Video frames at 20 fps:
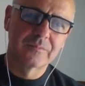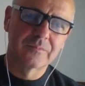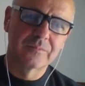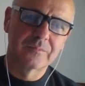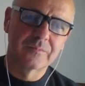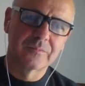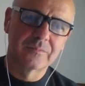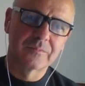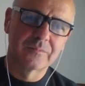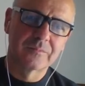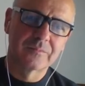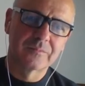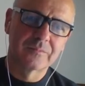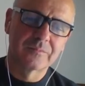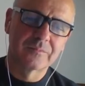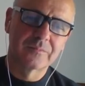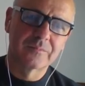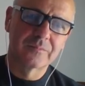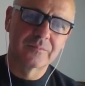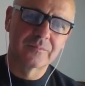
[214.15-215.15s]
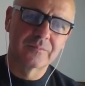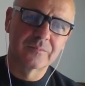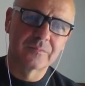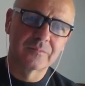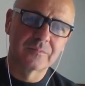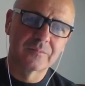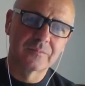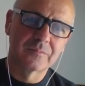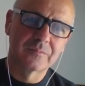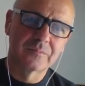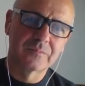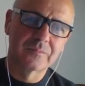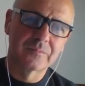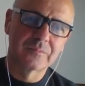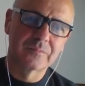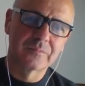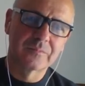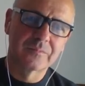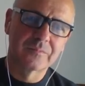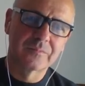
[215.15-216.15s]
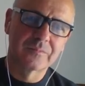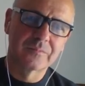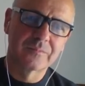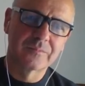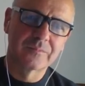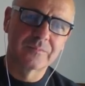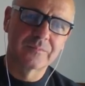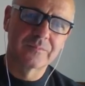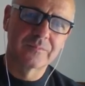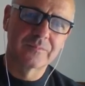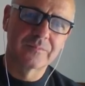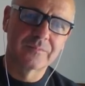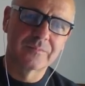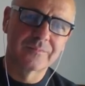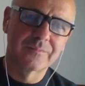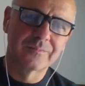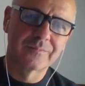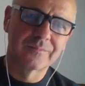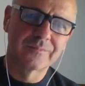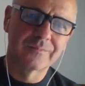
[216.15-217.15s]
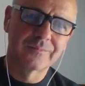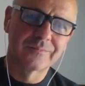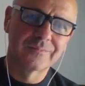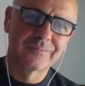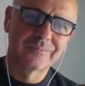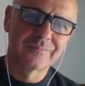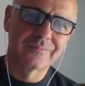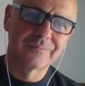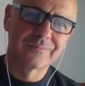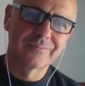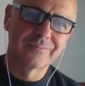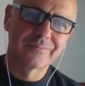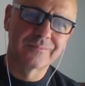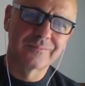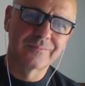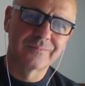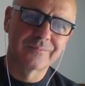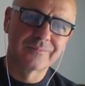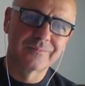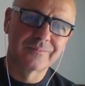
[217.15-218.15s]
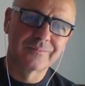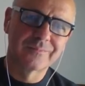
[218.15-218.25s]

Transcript: (silent)